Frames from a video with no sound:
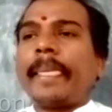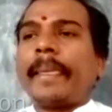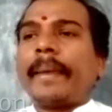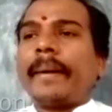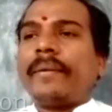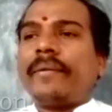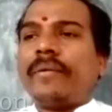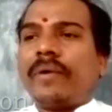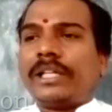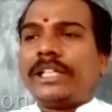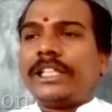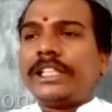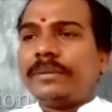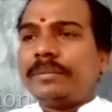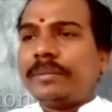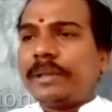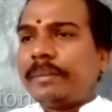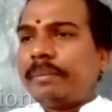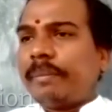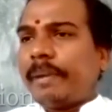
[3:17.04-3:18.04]
What is
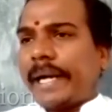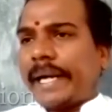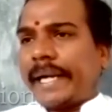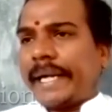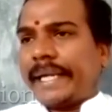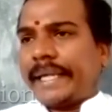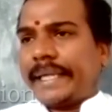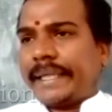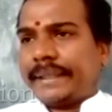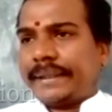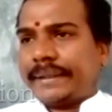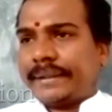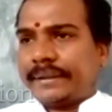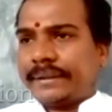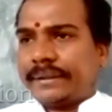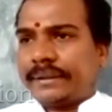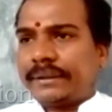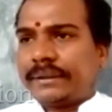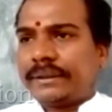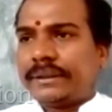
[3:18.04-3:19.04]
meant by
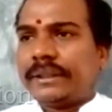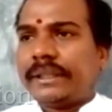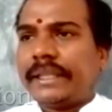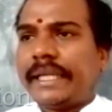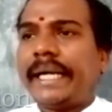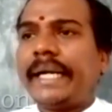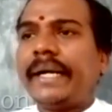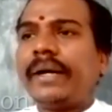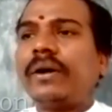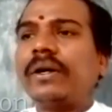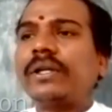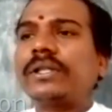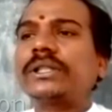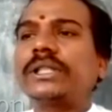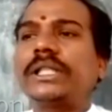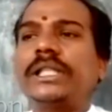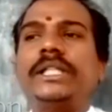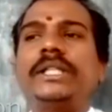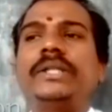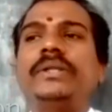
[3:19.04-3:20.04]
dead or
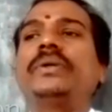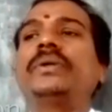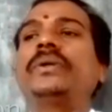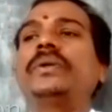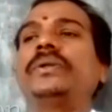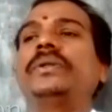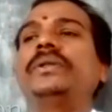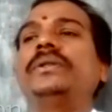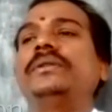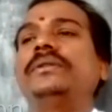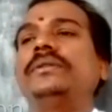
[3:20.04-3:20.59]
steady load?